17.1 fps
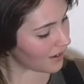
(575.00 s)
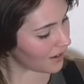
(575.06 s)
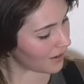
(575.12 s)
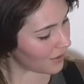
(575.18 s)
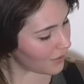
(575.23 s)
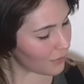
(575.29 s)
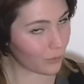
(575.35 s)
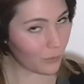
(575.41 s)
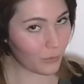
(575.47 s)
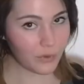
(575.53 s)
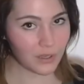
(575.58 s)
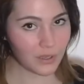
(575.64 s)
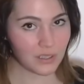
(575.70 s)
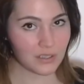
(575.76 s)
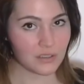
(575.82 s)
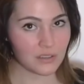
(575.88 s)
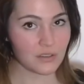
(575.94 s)
One,
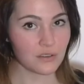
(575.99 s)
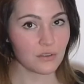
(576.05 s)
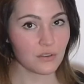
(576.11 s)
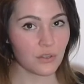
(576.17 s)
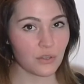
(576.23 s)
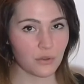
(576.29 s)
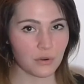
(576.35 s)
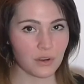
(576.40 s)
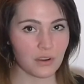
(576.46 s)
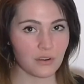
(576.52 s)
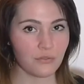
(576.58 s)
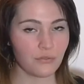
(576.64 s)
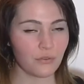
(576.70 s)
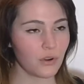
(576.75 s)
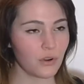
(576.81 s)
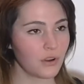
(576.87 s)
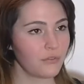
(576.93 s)
two, three, four,
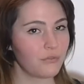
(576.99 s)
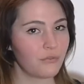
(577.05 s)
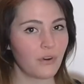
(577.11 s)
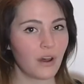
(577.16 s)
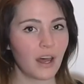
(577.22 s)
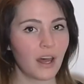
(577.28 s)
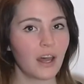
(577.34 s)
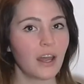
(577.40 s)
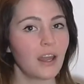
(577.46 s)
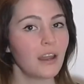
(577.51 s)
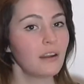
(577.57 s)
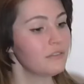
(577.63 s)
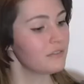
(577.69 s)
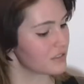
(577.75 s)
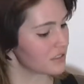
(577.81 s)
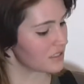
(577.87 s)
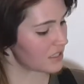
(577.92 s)
five,
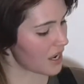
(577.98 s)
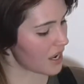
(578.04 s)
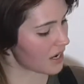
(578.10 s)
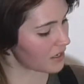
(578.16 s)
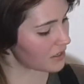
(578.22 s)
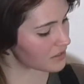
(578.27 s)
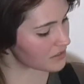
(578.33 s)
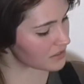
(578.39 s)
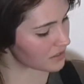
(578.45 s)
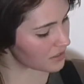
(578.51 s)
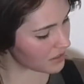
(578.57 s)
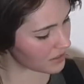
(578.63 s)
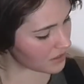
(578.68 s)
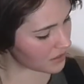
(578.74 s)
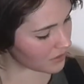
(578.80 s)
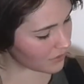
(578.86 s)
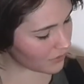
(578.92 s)
six.
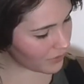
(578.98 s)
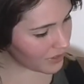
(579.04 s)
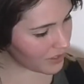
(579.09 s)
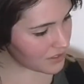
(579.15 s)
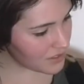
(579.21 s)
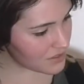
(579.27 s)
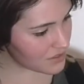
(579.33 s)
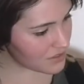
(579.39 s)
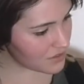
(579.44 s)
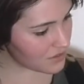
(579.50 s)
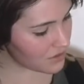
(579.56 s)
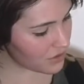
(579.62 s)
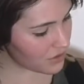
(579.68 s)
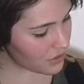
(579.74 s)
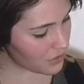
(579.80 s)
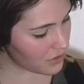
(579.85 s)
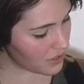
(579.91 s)
One, two,
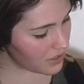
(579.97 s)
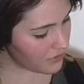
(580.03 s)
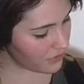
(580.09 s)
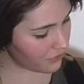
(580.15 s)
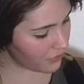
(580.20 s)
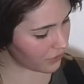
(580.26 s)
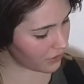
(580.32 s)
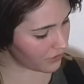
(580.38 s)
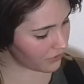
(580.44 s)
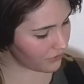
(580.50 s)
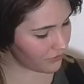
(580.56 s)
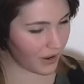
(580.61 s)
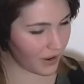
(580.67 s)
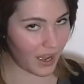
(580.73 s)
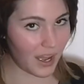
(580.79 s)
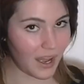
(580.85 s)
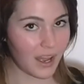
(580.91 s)
three, four,
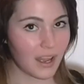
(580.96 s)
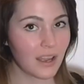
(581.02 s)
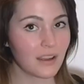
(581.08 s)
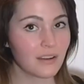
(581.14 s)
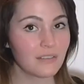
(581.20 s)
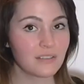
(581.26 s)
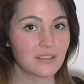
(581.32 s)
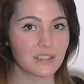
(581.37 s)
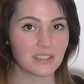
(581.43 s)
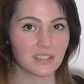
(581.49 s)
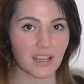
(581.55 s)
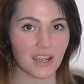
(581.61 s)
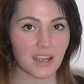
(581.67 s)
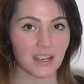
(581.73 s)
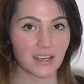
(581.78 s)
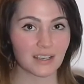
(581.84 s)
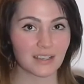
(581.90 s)
five,
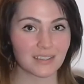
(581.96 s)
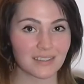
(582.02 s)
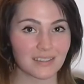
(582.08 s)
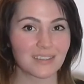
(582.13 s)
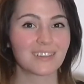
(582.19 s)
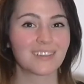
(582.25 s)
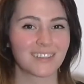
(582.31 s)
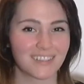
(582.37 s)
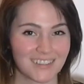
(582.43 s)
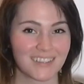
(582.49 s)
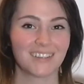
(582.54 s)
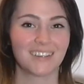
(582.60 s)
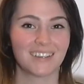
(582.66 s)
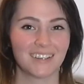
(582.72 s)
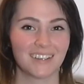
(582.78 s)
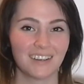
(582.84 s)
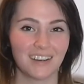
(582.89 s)
six.
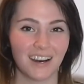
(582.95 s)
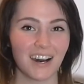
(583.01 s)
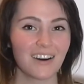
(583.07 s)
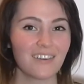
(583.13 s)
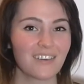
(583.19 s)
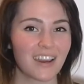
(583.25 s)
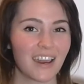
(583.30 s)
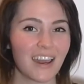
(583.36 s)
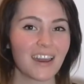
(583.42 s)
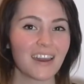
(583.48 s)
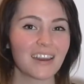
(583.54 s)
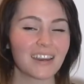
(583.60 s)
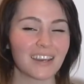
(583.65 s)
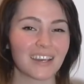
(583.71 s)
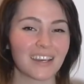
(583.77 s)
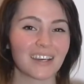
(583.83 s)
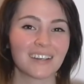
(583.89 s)
Okay.
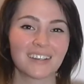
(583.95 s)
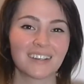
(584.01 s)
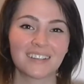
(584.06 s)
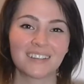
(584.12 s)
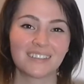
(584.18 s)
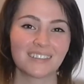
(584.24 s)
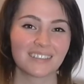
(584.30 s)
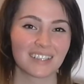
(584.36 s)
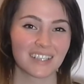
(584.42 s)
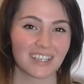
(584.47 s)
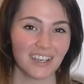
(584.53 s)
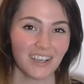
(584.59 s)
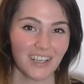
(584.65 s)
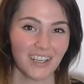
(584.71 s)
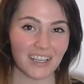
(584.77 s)
Good.